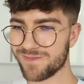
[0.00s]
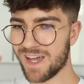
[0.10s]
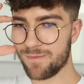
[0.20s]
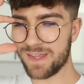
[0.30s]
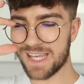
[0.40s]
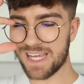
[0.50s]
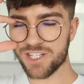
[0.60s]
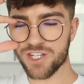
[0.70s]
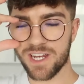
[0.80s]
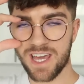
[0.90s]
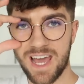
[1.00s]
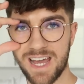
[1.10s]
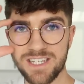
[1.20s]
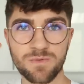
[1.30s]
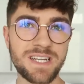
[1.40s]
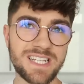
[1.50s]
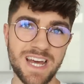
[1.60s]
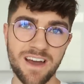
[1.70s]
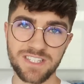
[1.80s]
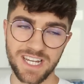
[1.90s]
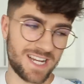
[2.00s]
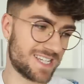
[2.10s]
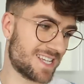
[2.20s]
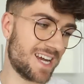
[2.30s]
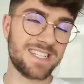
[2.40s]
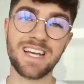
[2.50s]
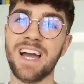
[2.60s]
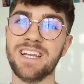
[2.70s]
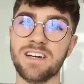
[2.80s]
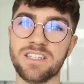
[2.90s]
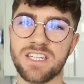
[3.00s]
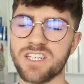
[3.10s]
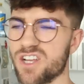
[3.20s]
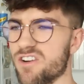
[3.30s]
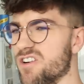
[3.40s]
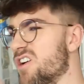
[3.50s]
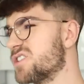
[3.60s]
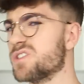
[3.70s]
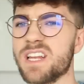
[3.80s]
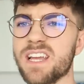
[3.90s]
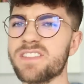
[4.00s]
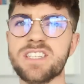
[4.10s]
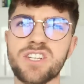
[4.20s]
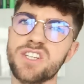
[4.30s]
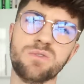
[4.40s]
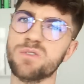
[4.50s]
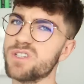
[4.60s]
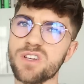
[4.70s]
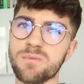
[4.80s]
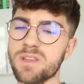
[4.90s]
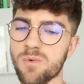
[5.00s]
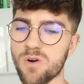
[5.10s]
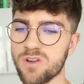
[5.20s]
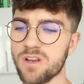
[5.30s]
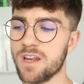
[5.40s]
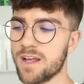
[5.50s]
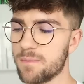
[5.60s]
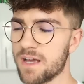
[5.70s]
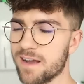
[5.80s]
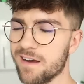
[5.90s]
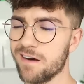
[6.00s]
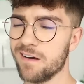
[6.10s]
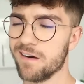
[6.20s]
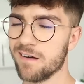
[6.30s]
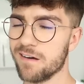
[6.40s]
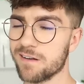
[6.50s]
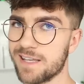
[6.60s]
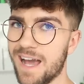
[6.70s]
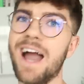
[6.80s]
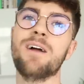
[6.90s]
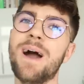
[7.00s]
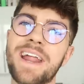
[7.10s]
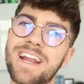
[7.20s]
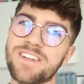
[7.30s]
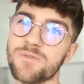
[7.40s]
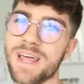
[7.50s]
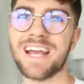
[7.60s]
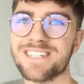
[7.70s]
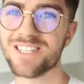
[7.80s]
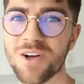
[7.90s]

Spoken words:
I'm in the kitchen, and we did have dinner last night, and I was like, Zara, I'll just leave the dishes, we'll do them in the morning. And I'm like, oh god, why did I do that?